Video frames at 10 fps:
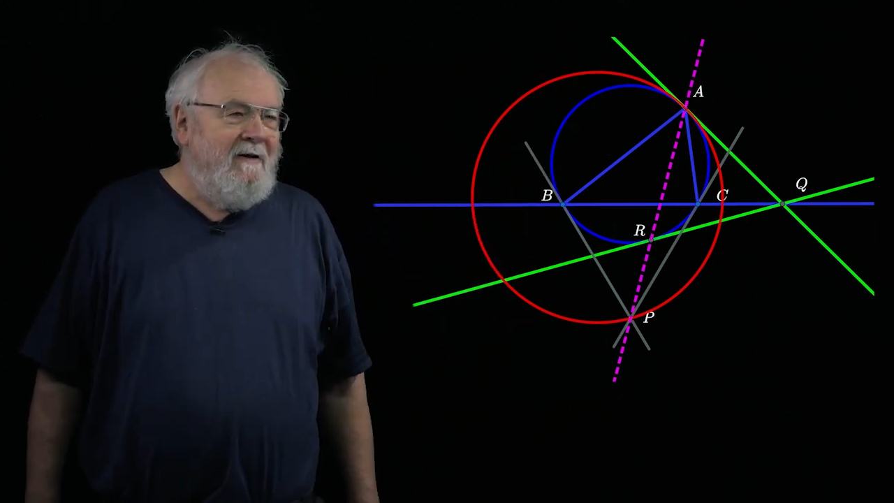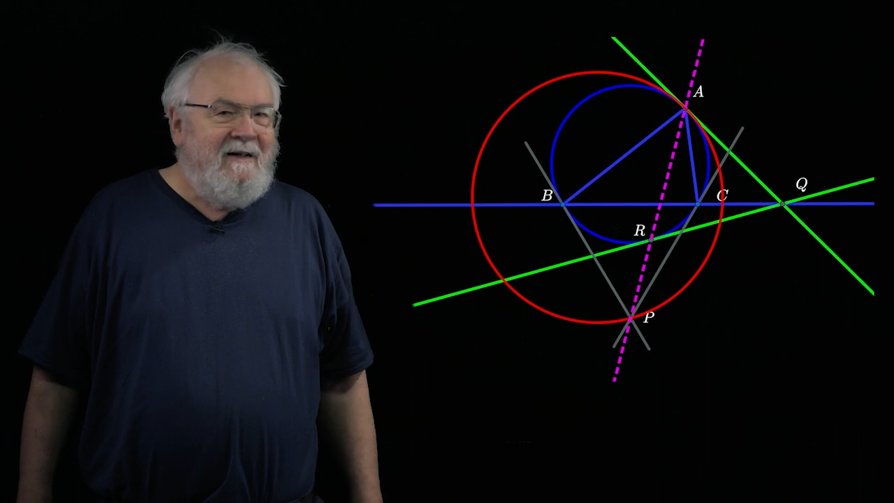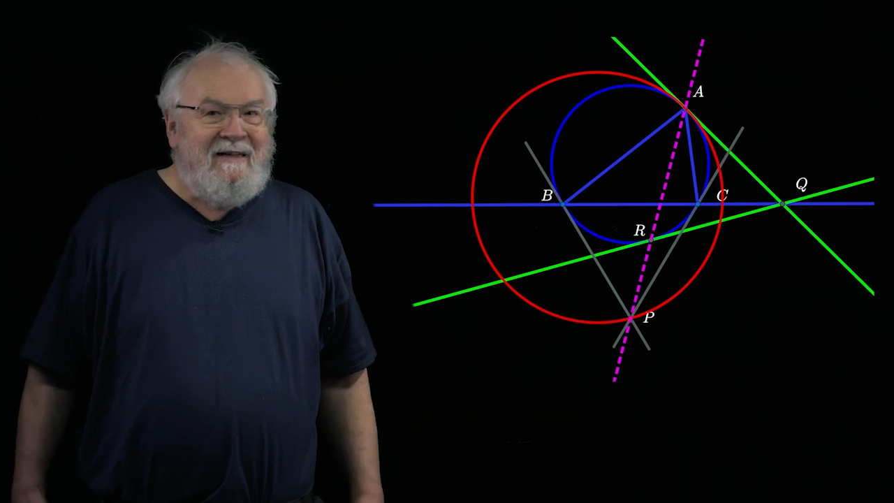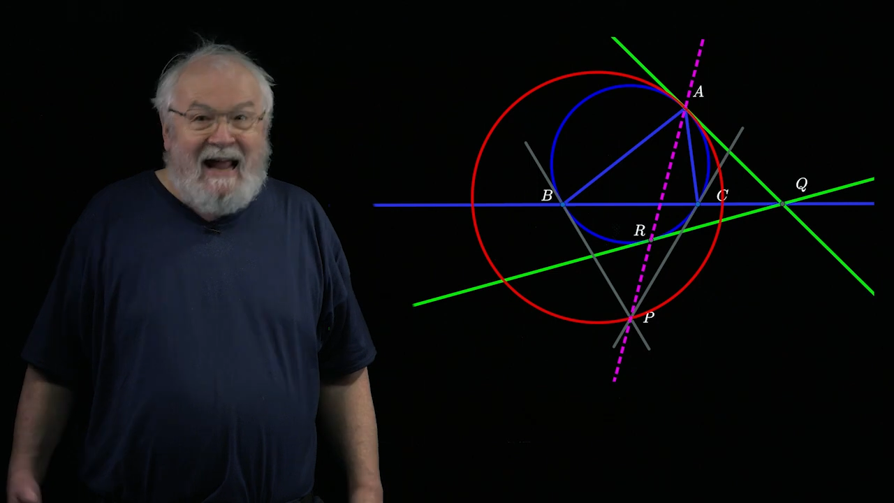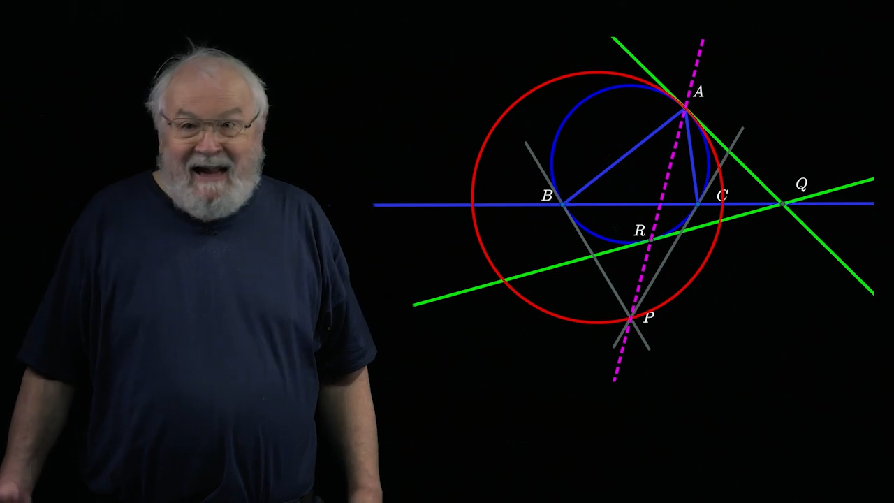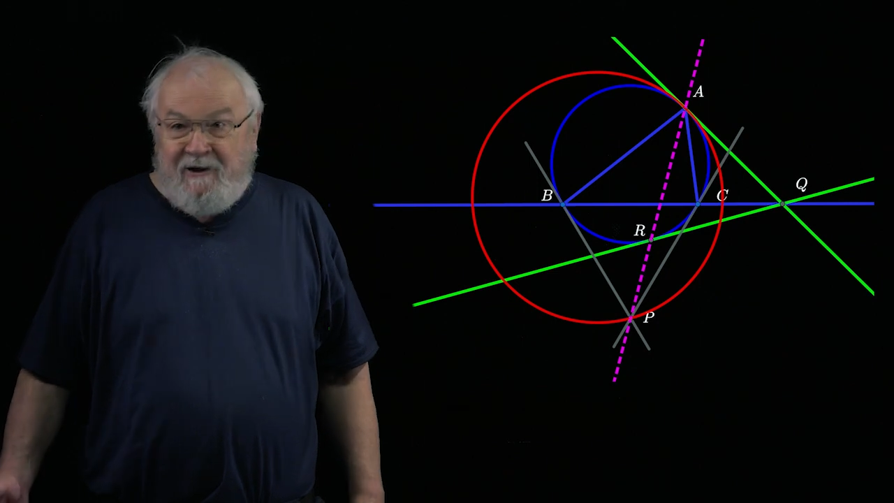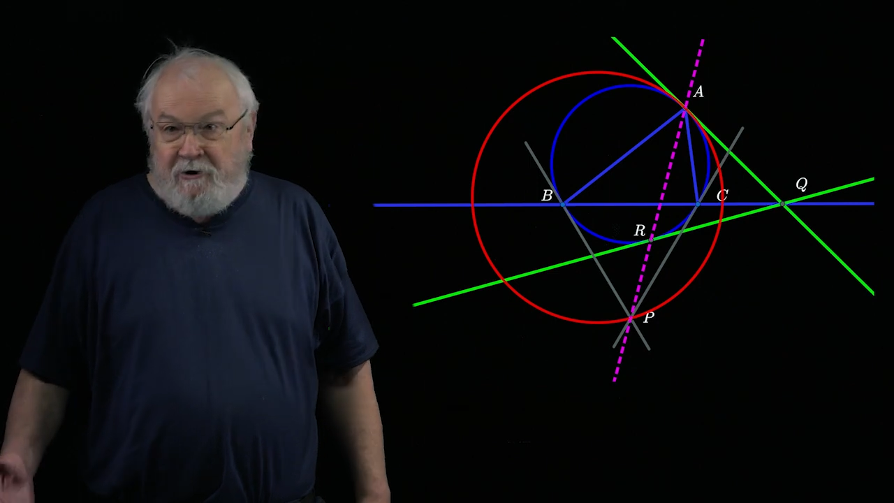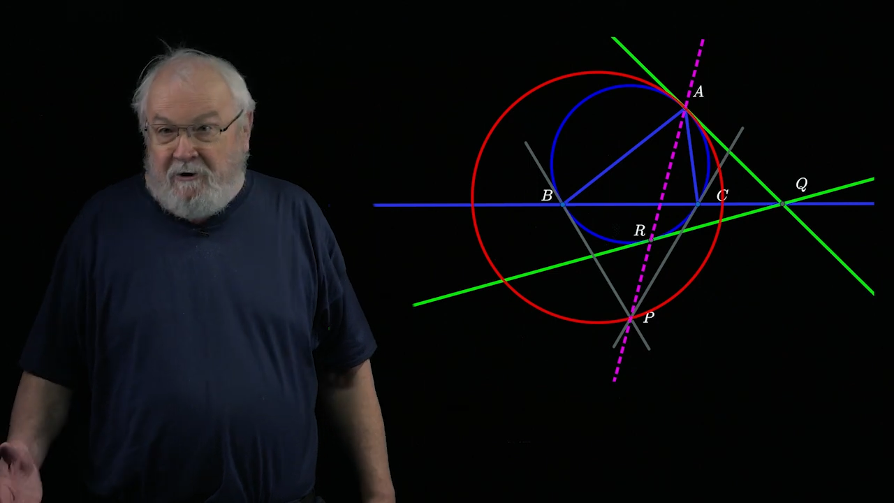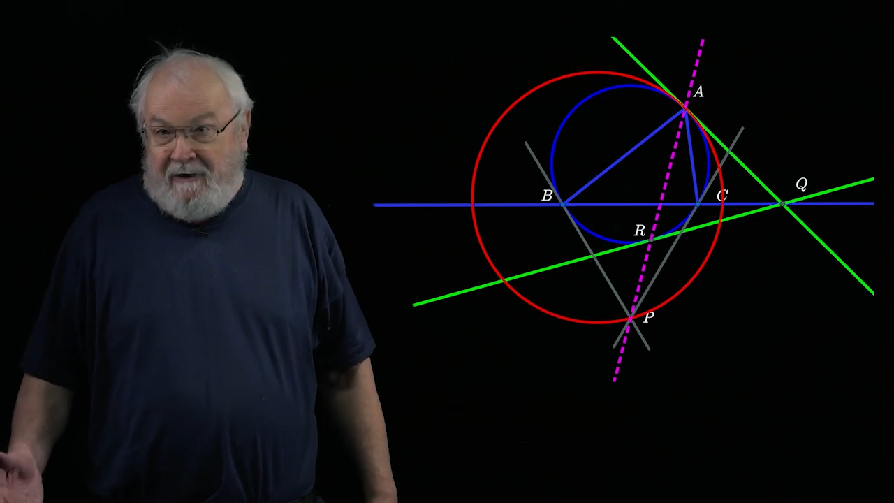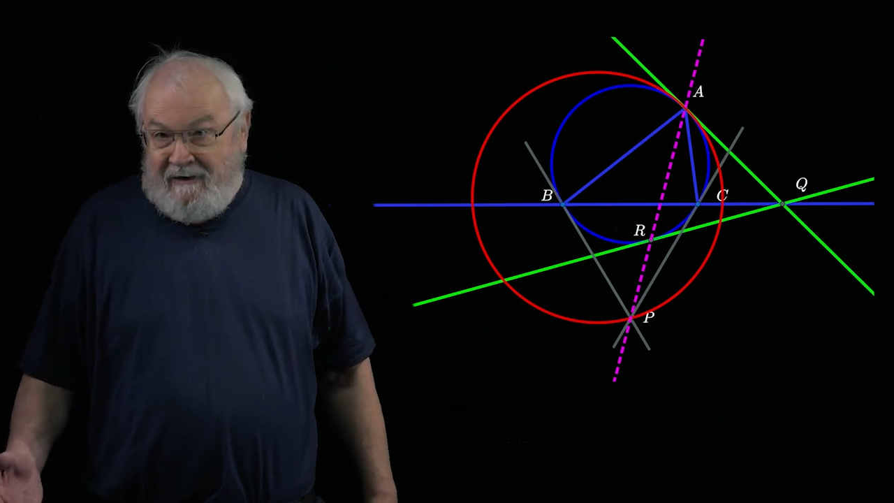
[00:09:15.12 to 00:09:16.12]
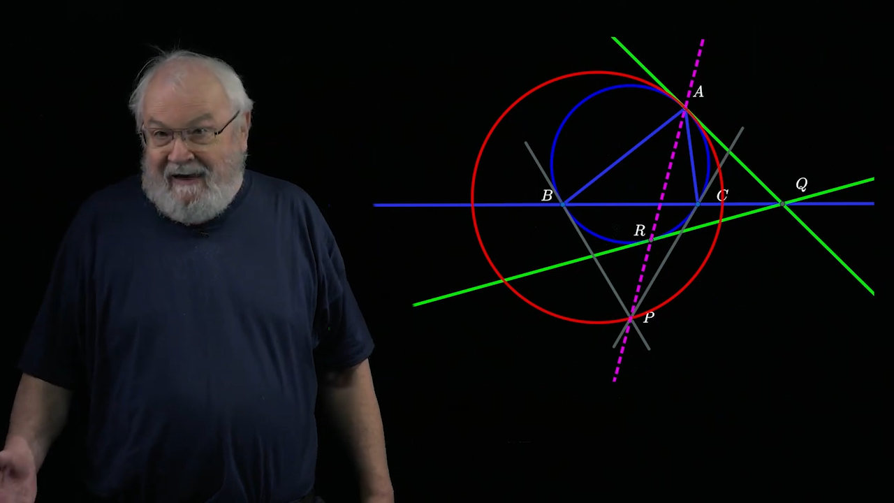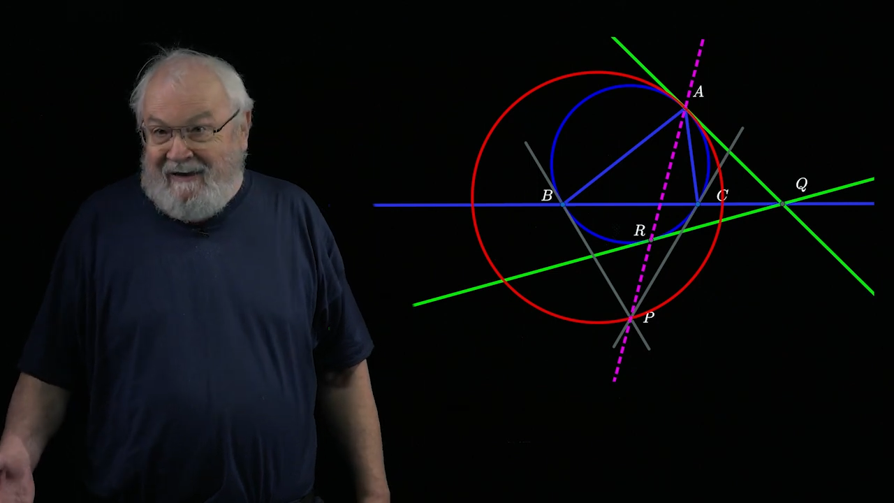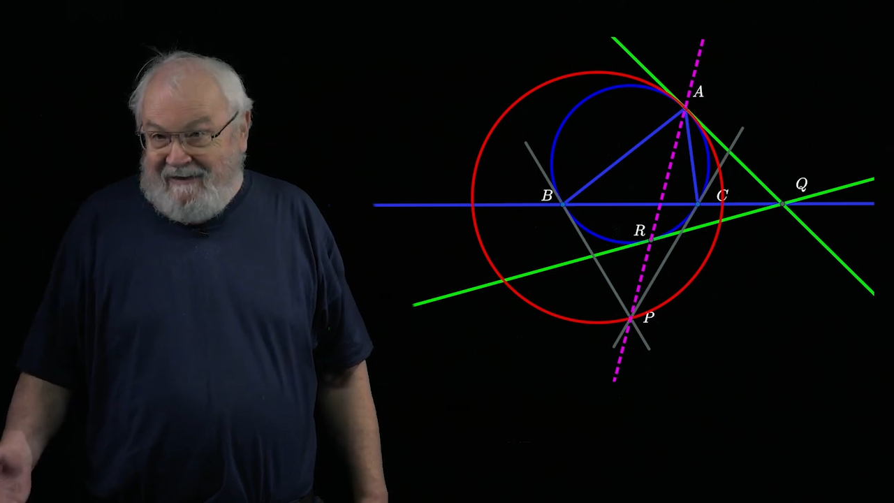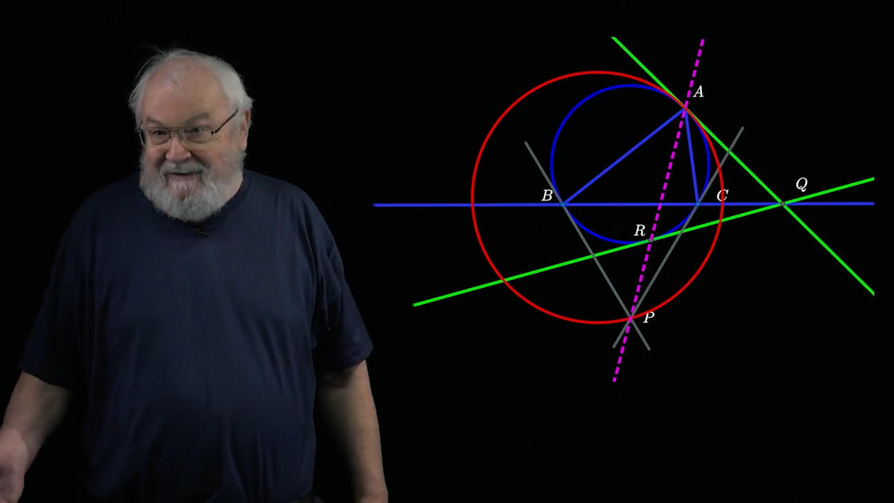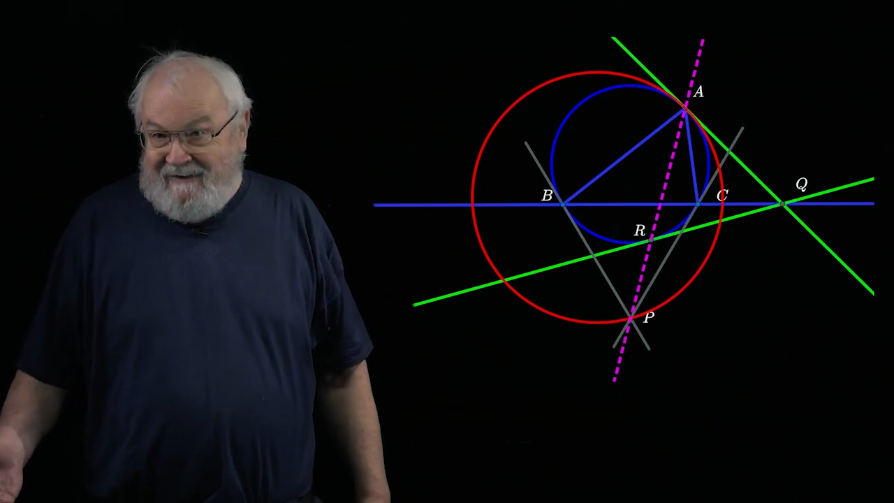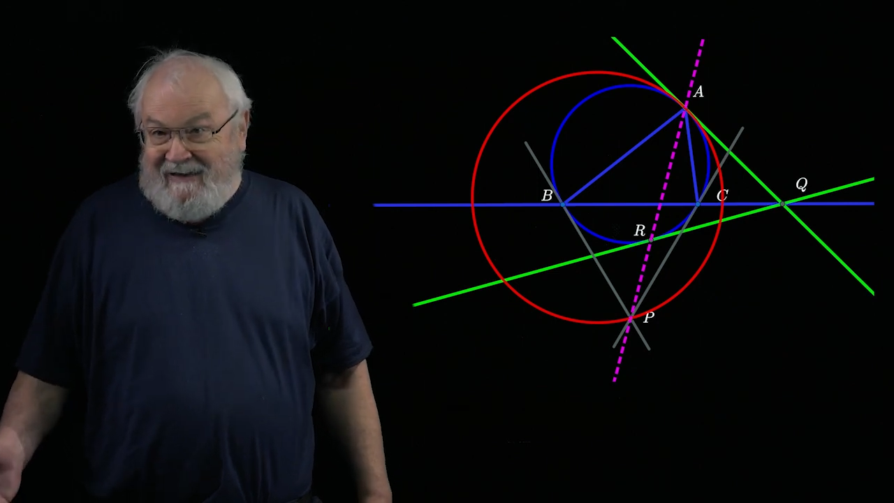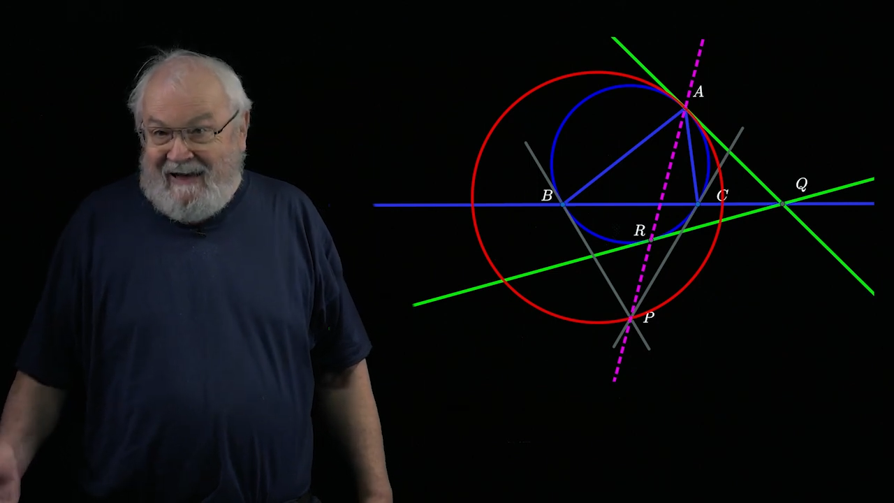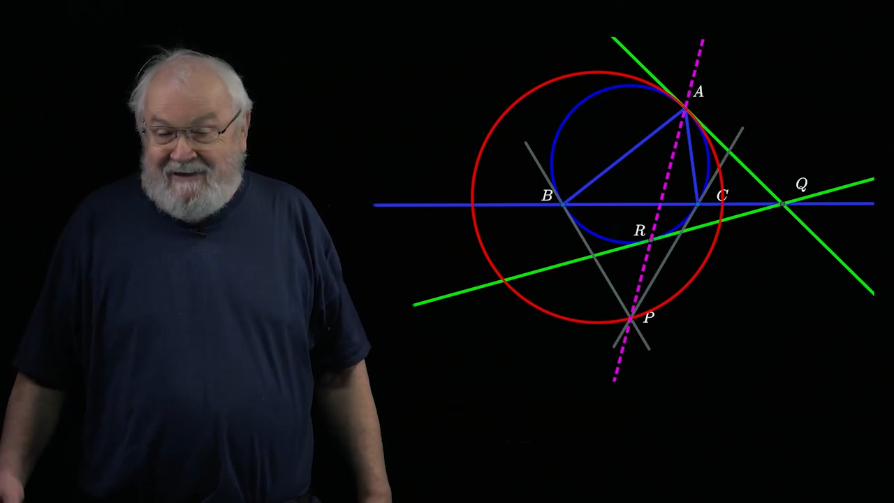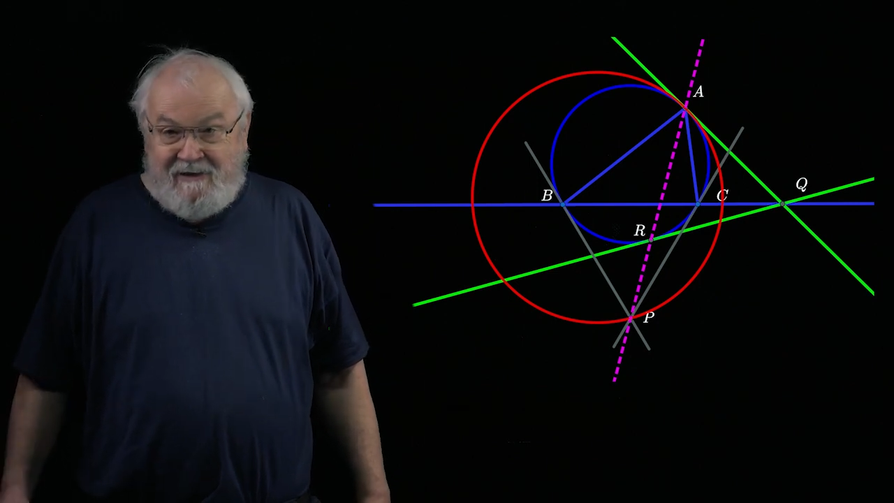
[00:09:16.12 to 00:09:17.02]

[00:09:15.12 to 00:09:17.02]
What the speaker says: And actually that's